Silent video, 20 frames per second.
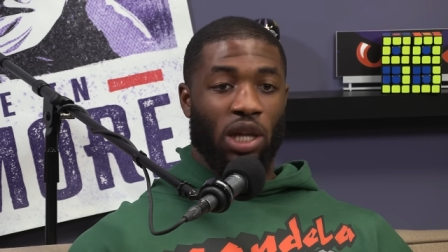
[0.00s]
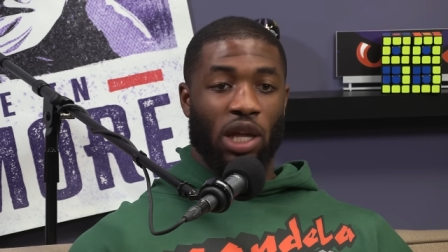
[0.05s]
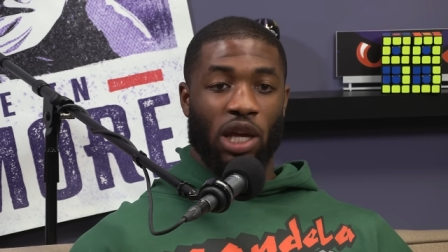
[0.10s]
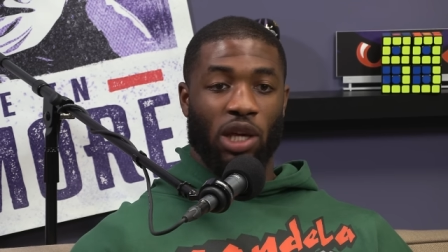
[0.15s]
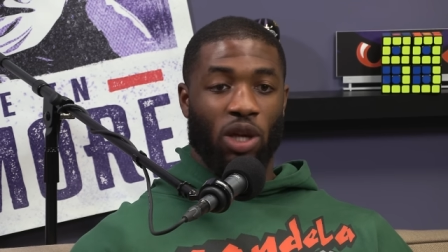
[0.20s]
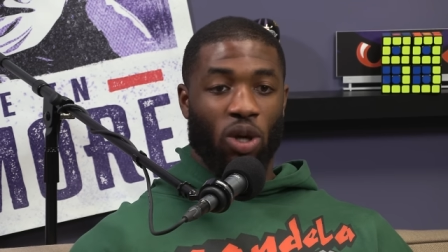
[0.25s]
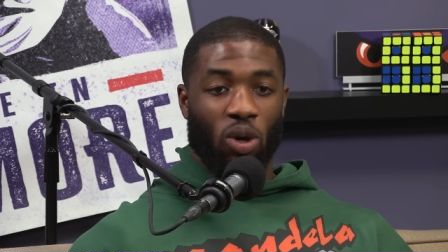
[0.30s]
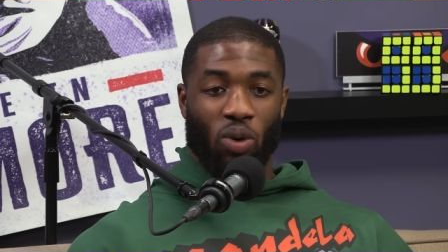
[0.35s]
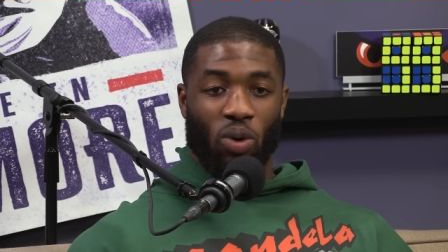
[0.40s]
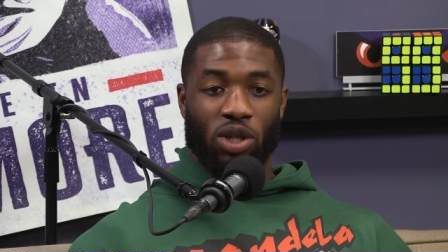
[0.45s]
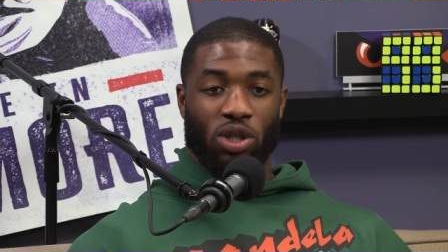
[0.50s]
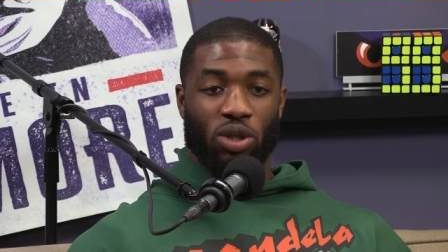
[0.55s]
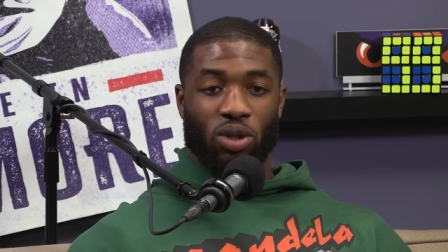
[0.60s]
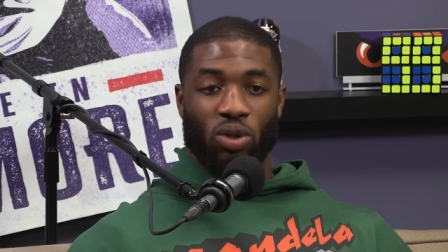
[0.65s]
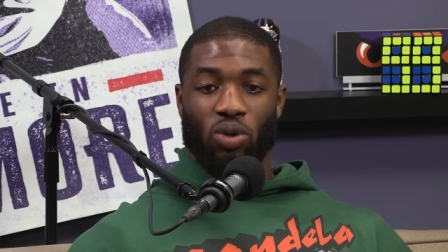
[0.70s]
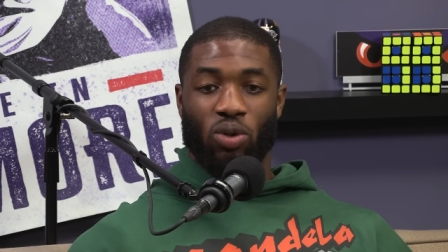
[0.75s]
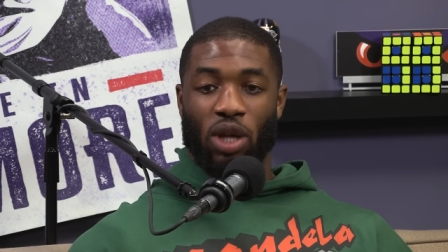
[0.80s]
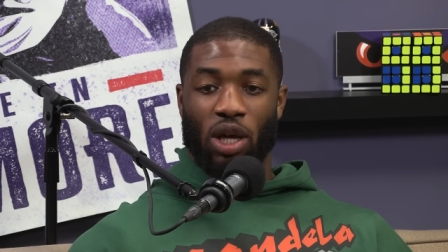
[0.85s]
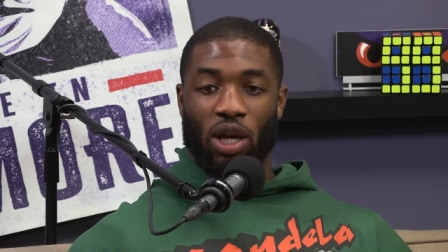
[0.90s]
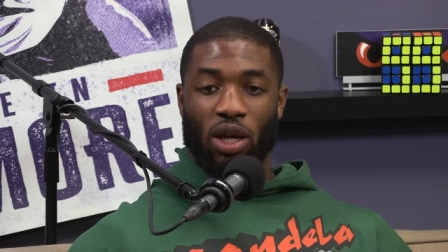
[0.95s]
And, like, he always
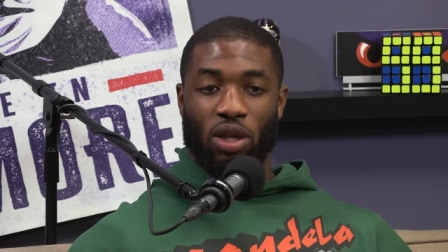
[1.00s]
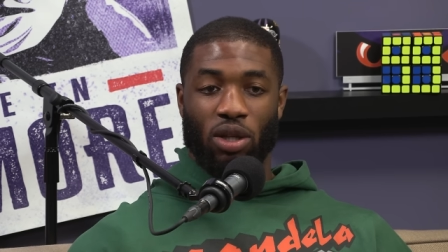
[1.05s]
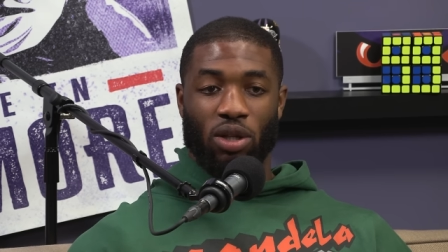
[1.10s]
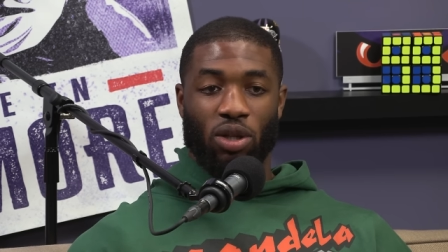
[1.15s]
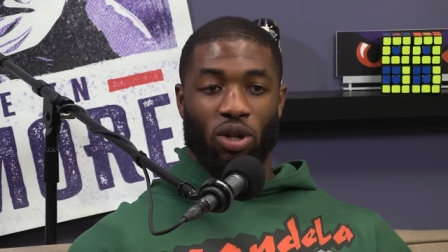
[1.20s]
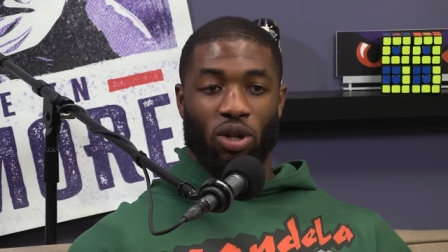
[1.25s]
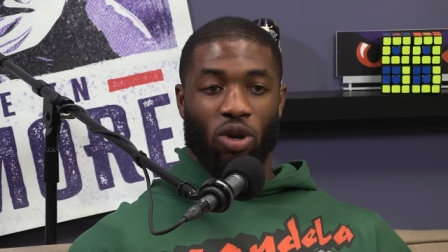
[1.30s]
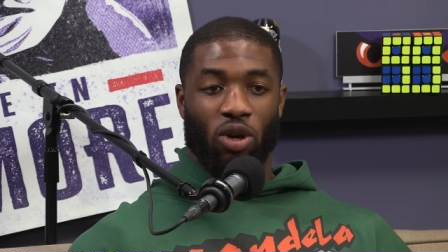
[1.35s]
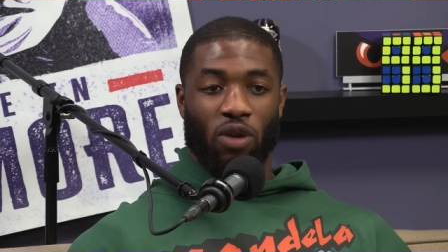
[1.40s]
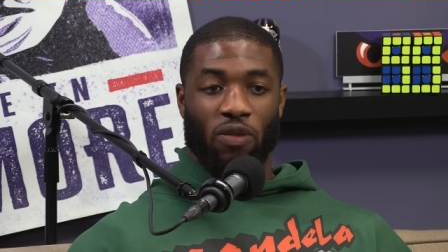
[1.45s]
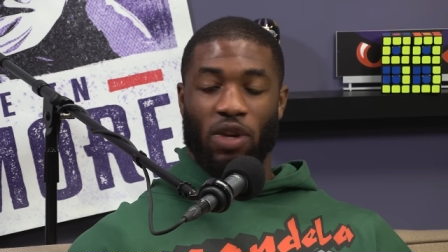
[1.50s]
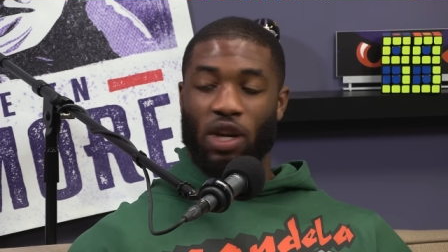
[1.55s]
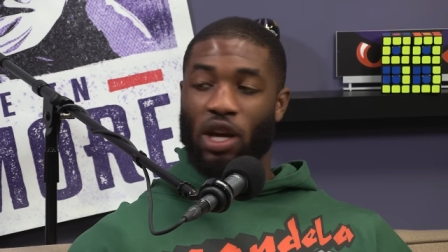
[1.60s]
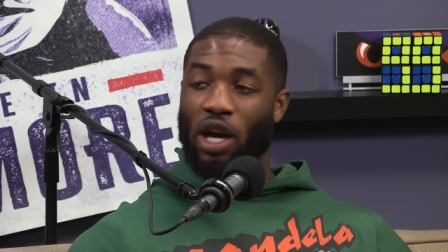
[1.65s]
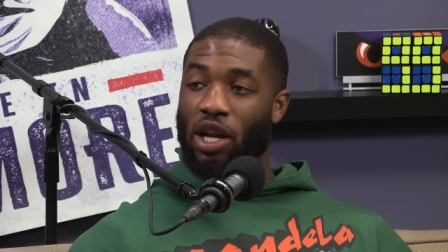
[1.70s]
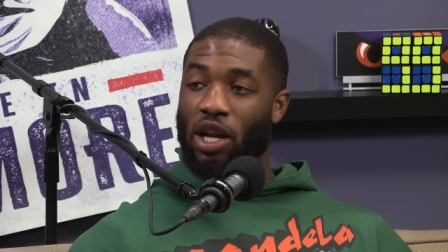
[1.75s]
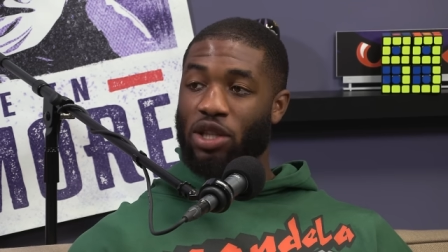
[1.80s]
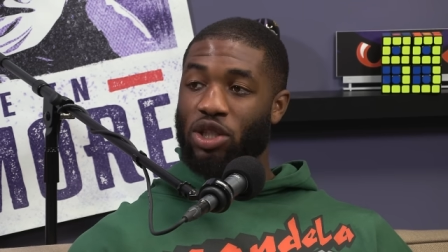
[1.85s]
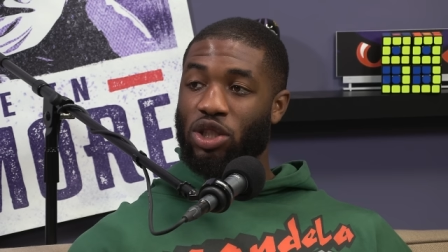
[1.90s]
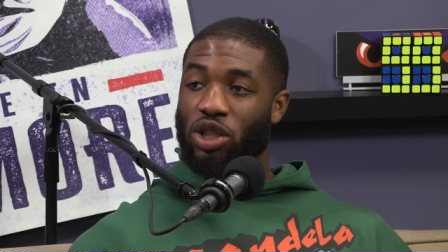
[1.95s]
knew that, you know, if he
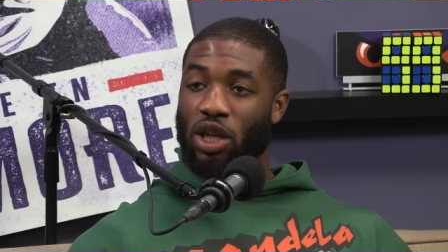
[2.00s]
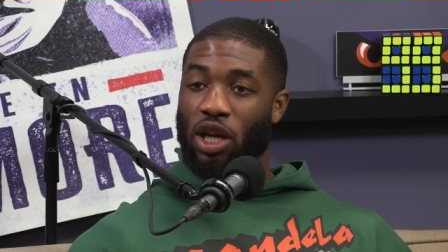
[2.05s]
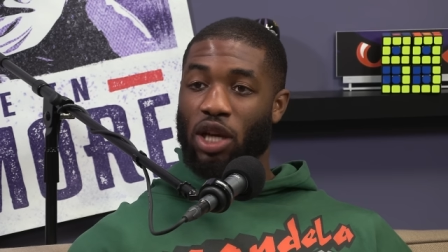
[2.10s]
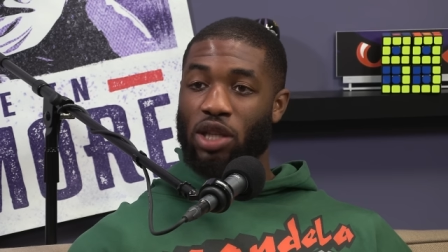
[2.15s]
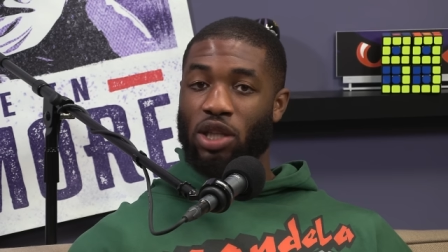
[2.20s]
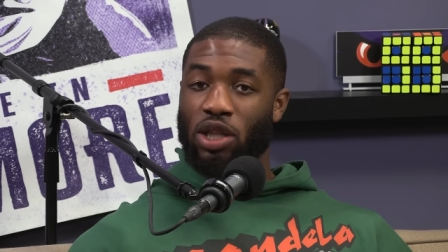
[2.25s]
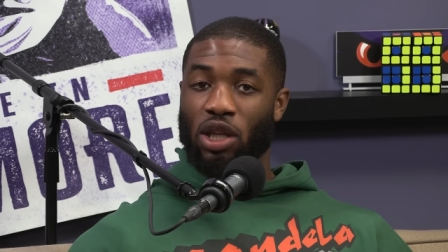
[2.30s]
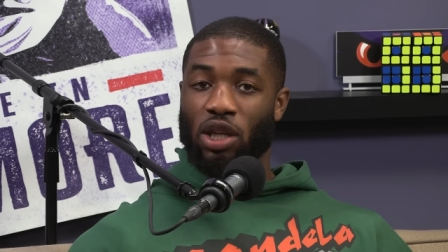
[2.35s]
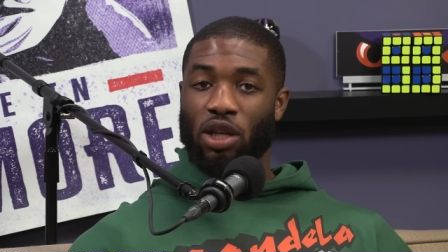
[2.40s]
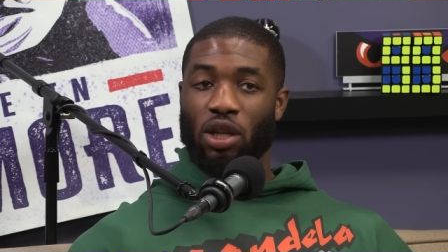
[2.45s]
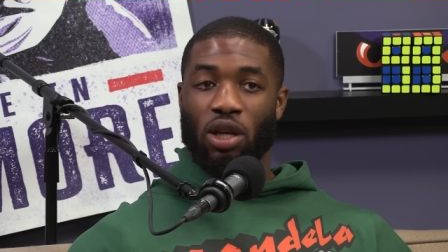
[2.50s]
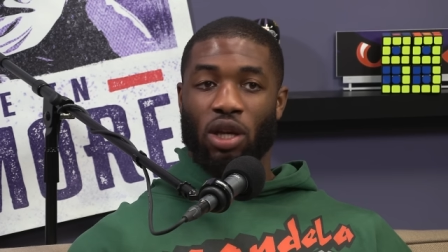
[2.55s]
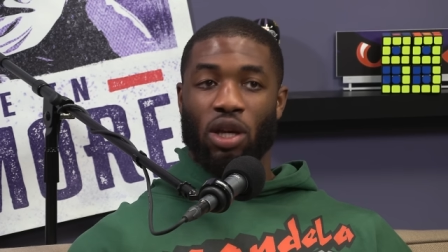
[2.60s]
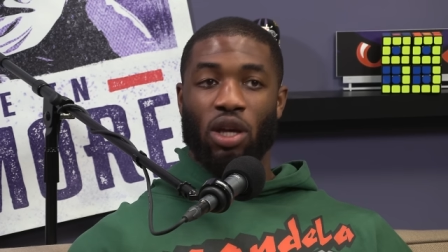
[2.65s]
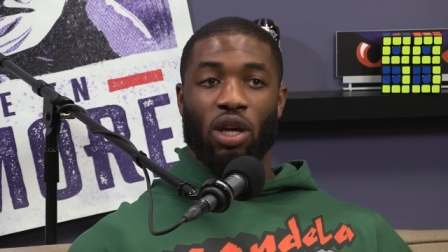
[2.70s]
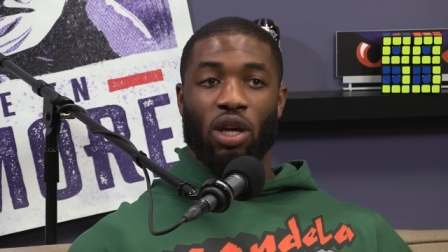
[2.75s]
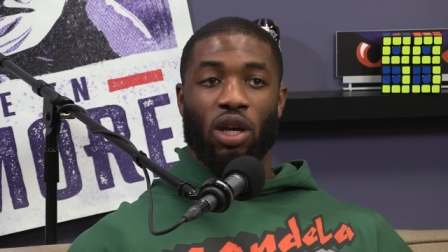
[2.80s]
got his chance and,